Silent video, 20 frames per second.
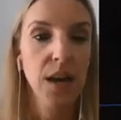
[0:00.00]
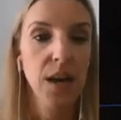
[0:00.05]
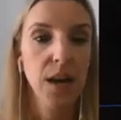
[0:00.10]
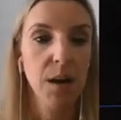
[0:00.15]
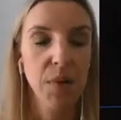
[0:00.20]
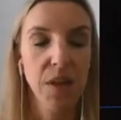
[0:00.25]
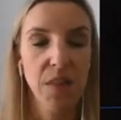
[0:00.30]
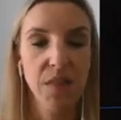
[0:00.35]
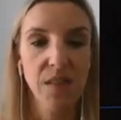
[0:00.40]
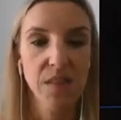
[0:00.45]

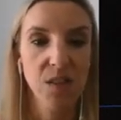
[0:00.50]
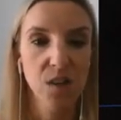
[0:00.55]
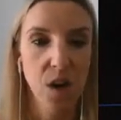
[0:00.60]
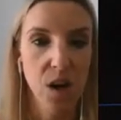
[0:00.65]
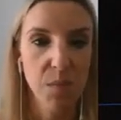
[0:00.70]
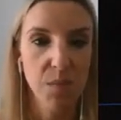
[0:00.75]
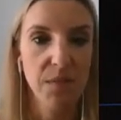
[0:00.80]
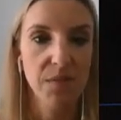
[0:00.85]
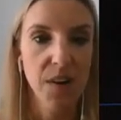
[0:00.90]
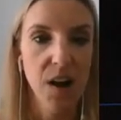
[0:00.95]
in the
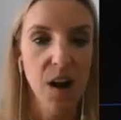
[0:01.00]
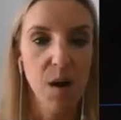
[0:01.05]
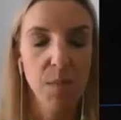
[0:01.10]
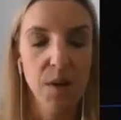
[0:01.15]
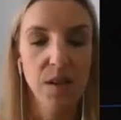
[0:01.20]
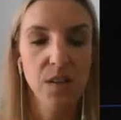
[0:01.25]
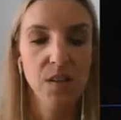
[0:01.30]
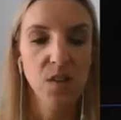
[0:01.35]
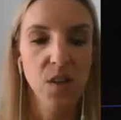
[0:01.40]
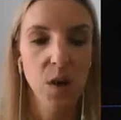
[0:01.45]
startup
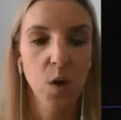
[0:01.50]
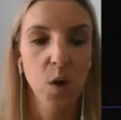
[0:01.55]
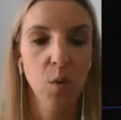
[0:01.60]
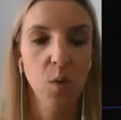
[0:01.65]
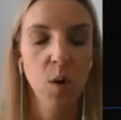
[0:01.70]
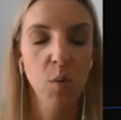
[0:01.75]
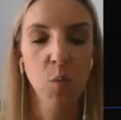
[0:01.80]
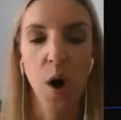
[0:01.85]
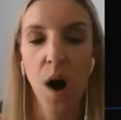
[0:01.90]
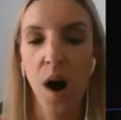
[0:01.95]
environment. So
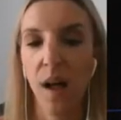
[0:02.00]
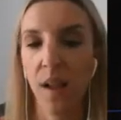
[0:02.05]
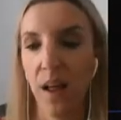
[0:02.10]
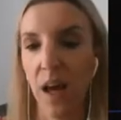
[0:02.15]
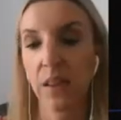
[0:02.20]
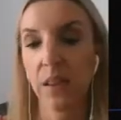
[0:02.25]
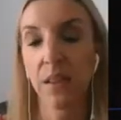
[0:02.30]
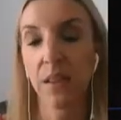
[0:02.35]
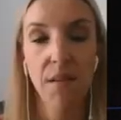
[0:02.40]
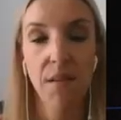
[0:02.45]
while I
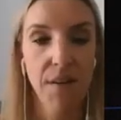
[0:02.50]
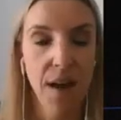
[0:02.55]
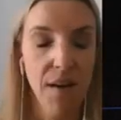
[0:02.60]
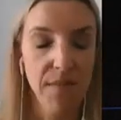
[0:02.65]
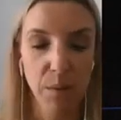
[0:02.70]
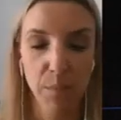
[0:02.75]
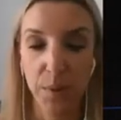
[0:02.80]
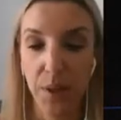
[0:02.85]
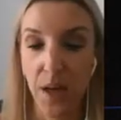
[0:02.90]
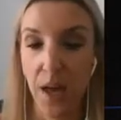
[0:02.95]
love having
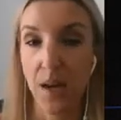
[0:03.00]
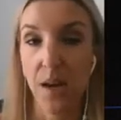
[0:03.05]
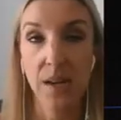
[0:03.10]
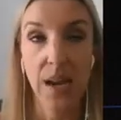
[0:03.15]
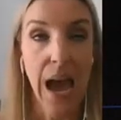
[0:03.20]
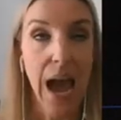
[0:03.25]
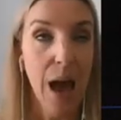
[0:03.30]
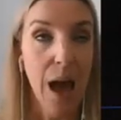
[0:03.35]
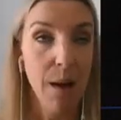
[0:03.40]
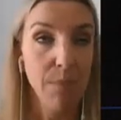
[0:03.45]
a plan and
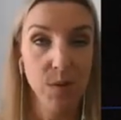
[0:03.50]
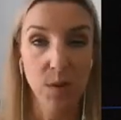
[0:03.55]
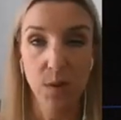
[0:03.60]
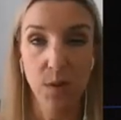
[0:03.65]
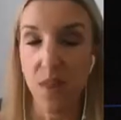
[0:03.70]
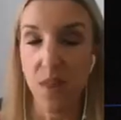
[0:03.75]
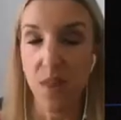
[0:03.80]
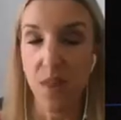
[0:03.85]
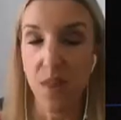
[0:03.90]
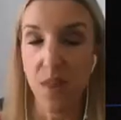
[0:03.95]
absolutely
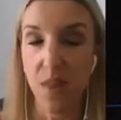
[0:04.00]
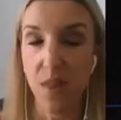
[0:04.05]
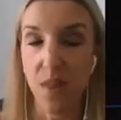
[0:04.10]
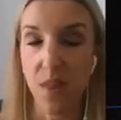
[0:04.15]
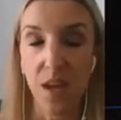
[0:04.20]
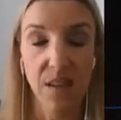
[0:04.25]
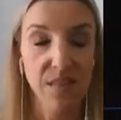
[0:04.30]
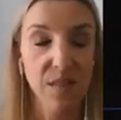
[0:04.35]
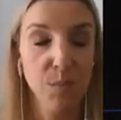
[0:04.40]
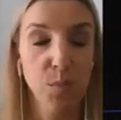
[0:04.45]
think it's
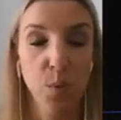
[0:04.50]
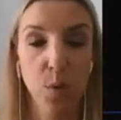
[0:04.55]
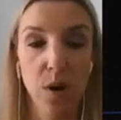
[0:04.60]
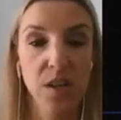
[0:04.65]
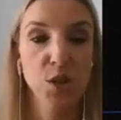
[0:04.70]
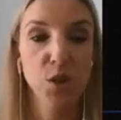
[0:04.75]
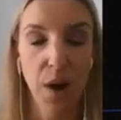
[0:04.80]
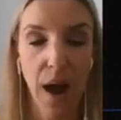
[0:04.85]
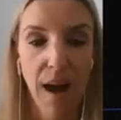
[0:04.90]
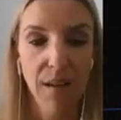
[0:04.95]
important to
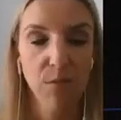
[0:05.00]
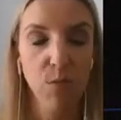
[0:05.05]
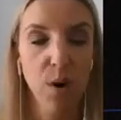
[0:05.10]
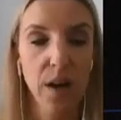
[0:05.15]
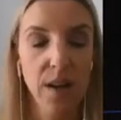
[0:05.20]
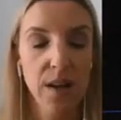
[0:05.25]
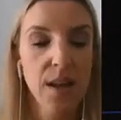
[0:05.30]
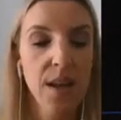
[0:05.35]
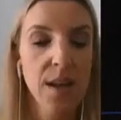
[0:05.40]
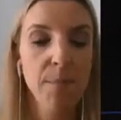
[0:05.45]
have one,
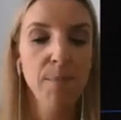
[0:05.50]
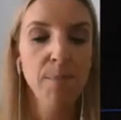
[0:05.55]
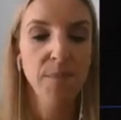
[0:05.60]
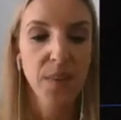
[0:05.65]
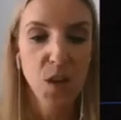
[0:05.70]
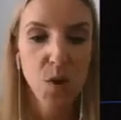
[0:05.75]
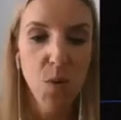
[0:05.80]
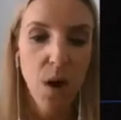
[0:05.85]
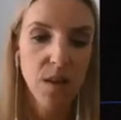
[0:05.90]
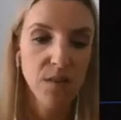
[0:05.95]

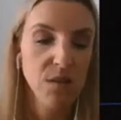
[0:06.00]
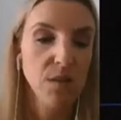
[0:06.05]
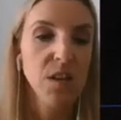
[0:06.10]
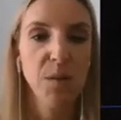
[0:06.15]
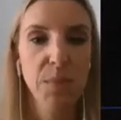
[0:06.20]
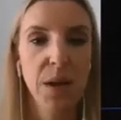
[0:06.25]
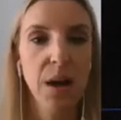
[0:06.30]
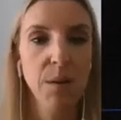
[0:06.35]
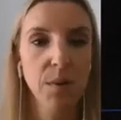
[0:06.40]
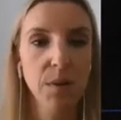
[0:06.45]
you also need to
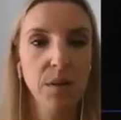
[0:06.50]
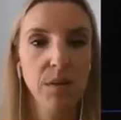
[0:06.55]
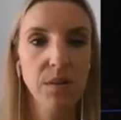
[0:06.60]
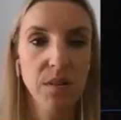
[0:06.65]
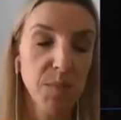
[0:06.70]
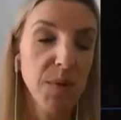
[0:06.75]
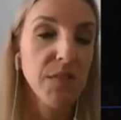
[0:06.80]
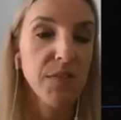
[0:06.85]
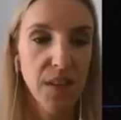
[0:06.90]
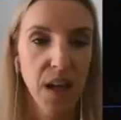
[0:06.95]
be able to
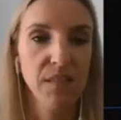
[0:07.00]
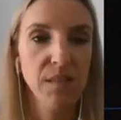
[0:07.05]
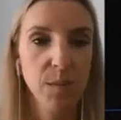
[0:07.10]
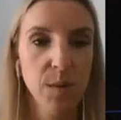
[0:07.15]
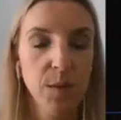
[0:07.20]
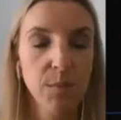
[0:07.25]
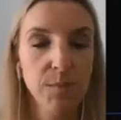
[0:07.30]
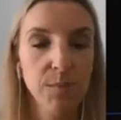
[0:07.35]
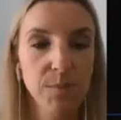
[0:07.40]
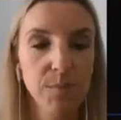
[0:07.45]
be flexible.